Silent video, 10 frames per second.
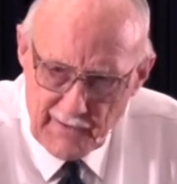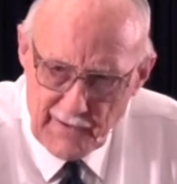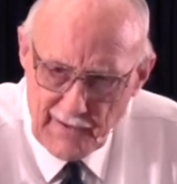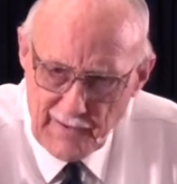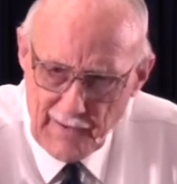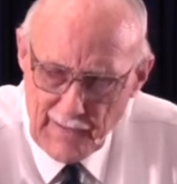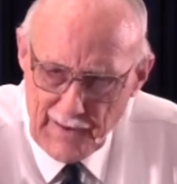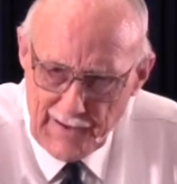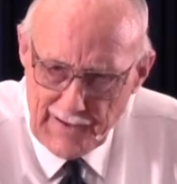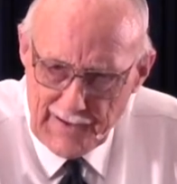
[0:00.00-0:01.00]
So
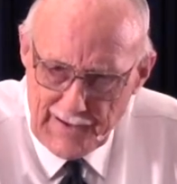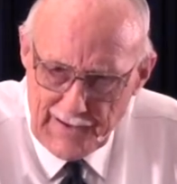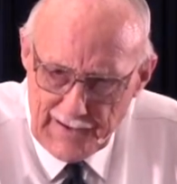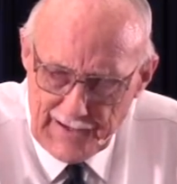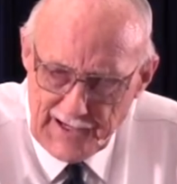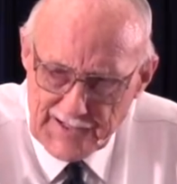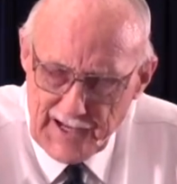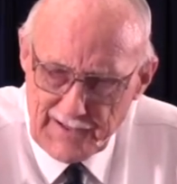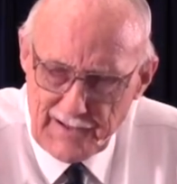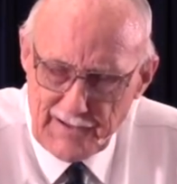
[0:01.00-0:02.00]

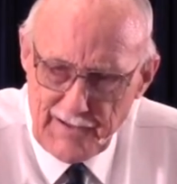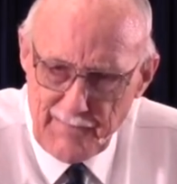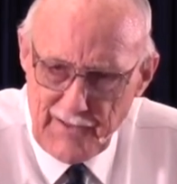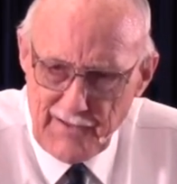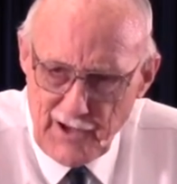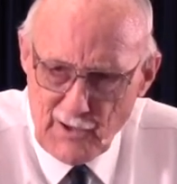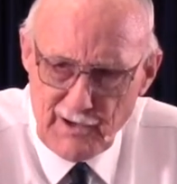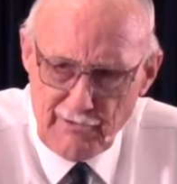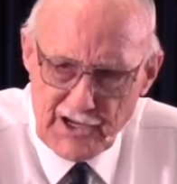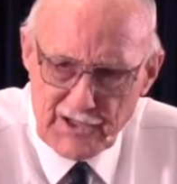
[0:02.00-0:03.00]
he said that the
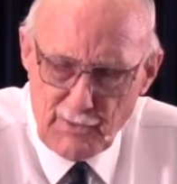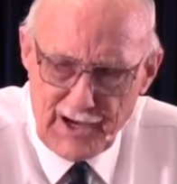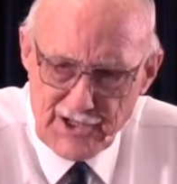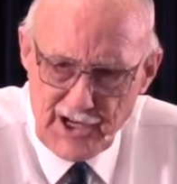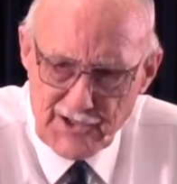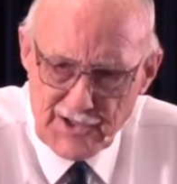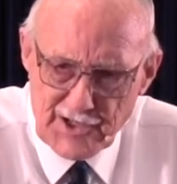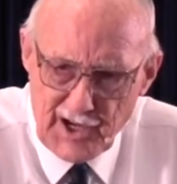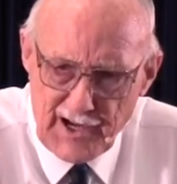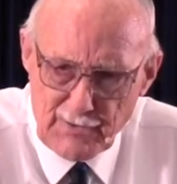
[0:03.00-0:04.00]
only reason why
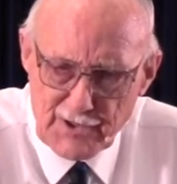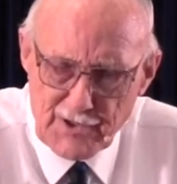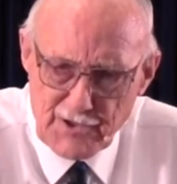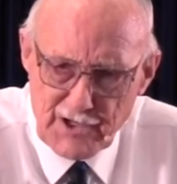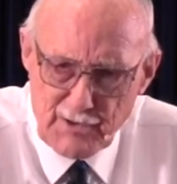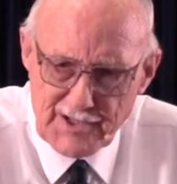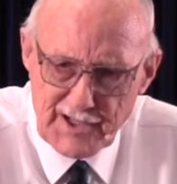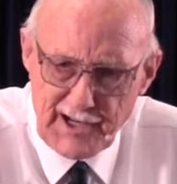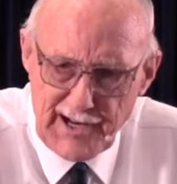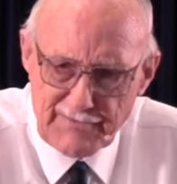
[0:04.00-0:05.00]
Jesus died was to show
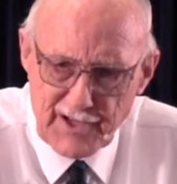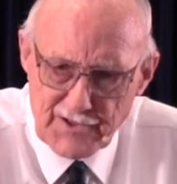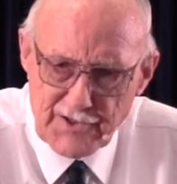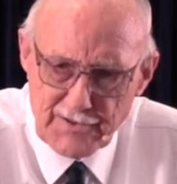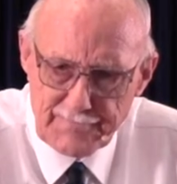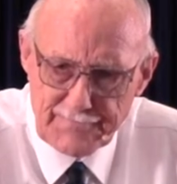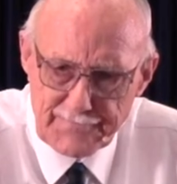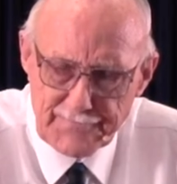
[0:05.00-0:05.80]
us that he loved us.